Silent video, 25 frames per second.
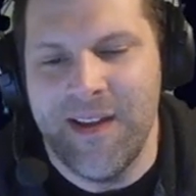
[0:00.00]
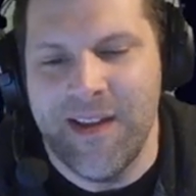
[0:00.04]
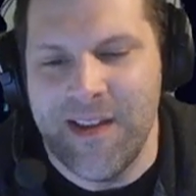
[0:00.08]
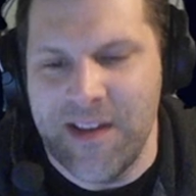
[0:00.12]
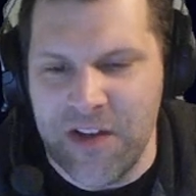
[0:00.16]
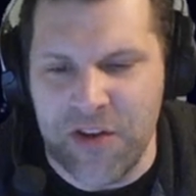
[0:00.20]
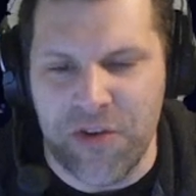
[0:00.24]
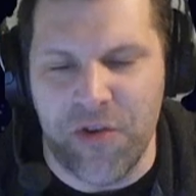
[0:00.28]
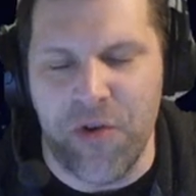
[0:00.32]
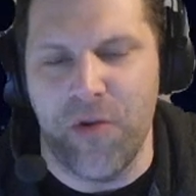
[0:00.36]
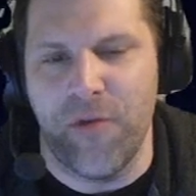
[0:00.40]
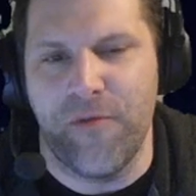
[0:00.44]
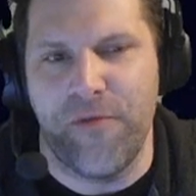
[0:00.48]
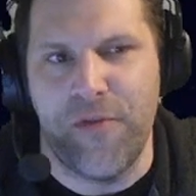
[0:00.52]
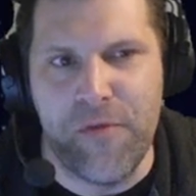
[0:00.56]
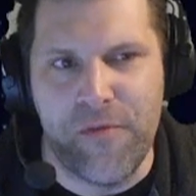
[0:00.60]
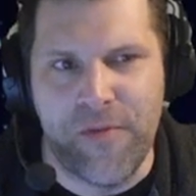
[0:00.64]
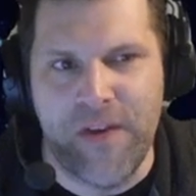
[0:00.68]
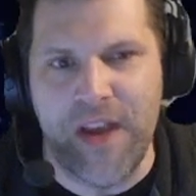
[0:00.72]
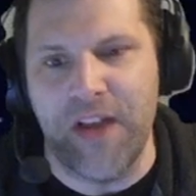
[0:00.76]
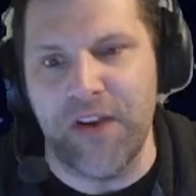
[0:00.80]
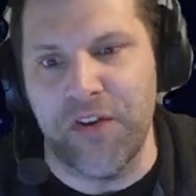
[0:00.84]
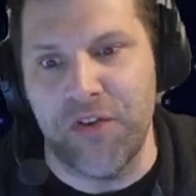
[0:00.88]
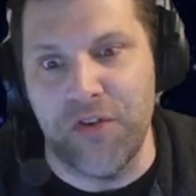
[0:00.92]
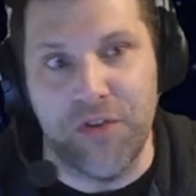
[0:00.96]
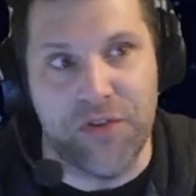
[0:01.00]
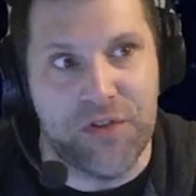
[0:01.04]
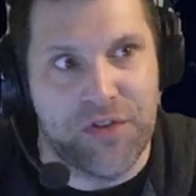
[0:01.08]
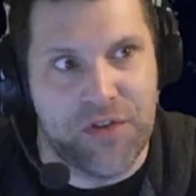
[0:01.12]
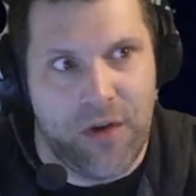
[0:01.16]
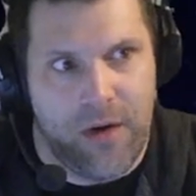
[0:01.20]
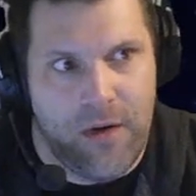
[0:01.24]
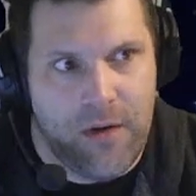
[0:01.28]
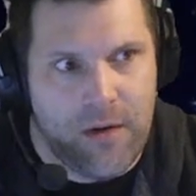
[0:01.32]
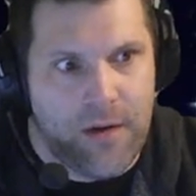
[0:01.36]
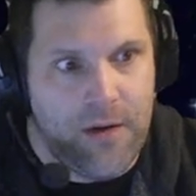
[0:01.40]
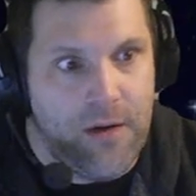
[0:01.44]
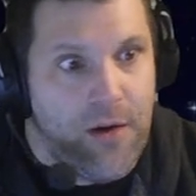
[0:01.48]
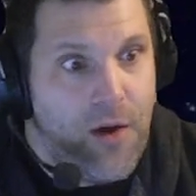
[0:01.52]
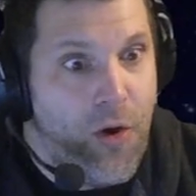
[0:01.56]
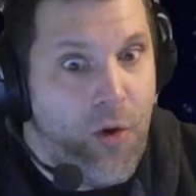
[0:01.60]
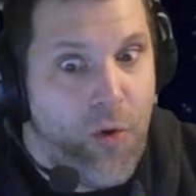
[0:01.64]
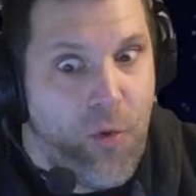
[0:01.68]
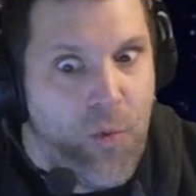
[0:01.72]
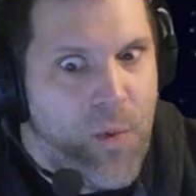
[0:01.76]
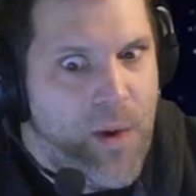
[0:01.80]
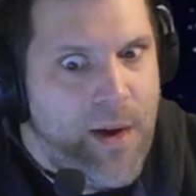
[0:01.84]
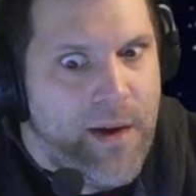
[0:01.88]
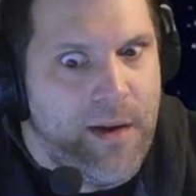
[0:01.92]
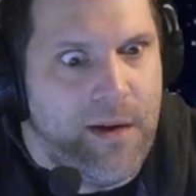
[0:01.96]
You know, if you've got a good target, oh
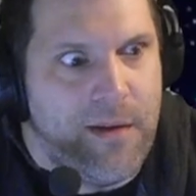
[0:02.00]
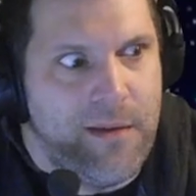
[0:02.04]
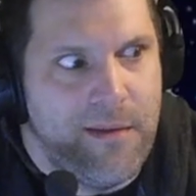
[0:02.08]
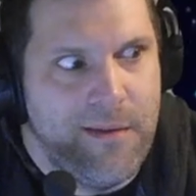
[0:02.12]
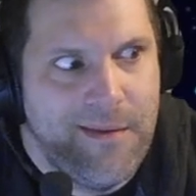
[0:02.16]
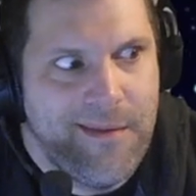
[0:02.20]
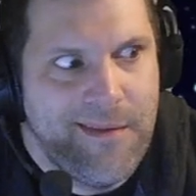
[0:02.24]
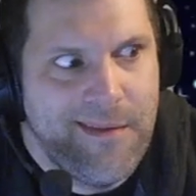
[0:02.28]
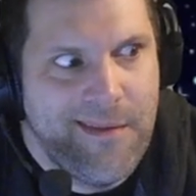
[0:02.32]
well.